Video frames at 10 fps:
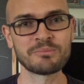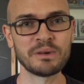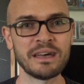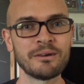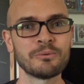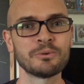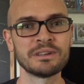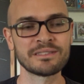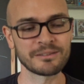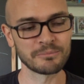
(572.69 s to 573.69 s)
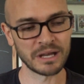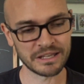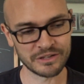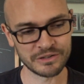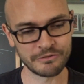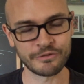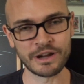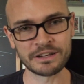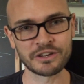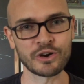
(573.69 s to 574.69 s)
bet with my good
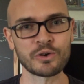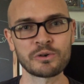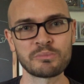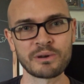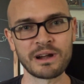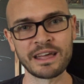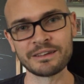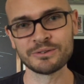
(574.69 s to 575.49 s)
friend Carter Bryant,